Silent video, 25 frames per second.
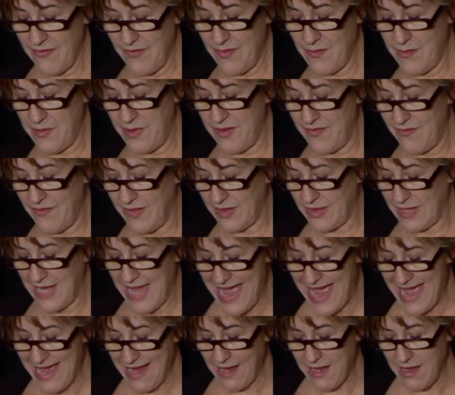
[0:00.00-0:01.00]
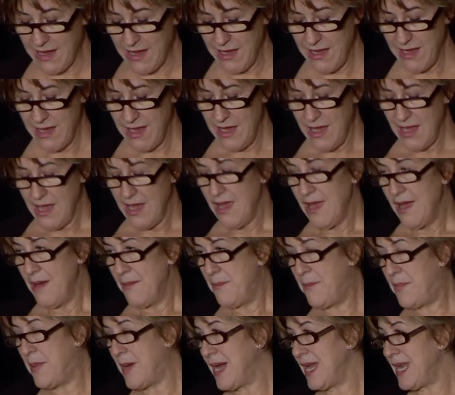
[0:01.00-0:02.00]
a bit of a lack.
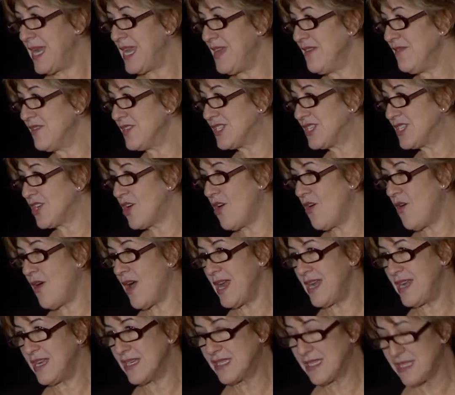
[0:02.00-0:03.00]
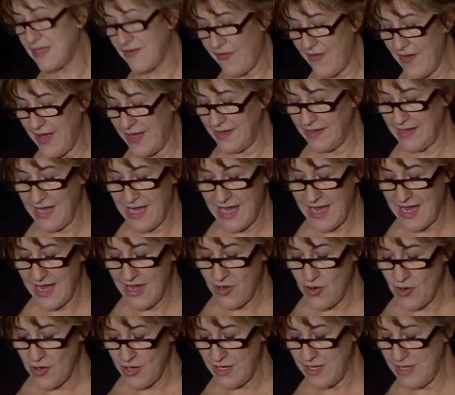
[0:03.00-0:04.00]
But even so, I just felt like I
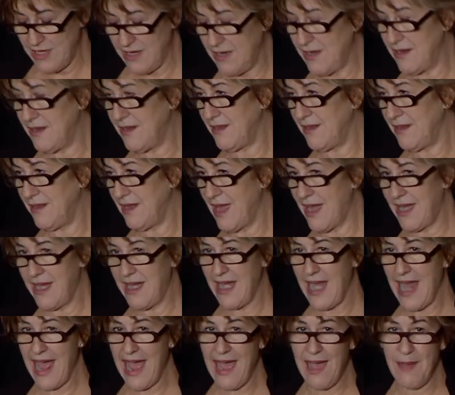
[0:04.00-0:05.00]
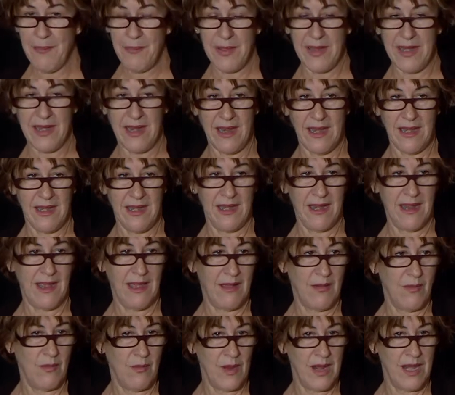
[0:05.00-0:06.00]
couldn't let it happen. And
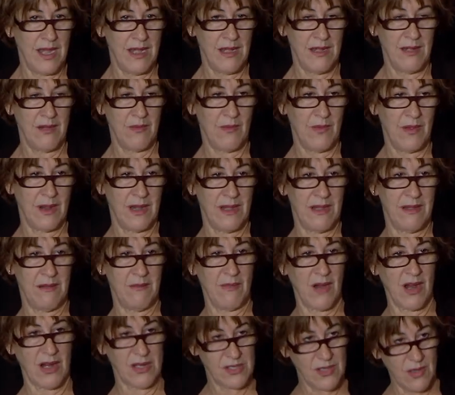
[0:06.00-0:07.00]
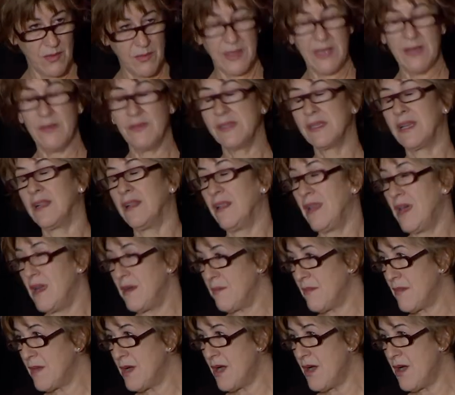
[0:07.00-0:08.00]
when, when Mark told me he was going to let
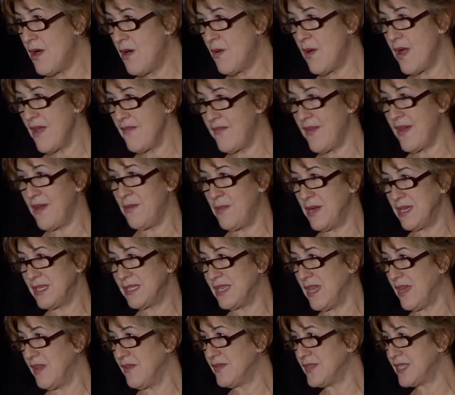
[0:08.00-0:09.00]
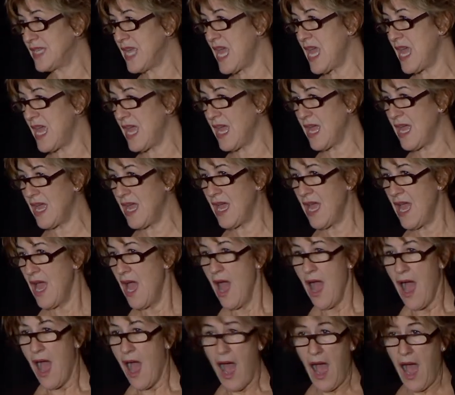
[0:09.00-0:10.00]
him go, I found myself saying,
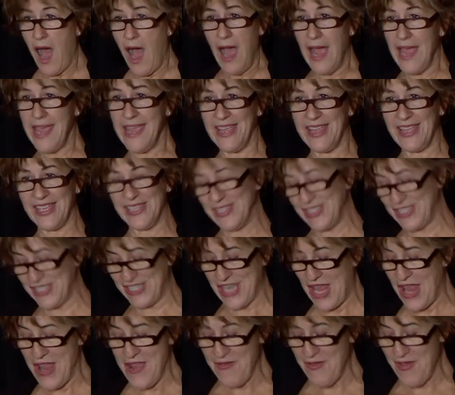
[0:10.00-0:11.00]
I can save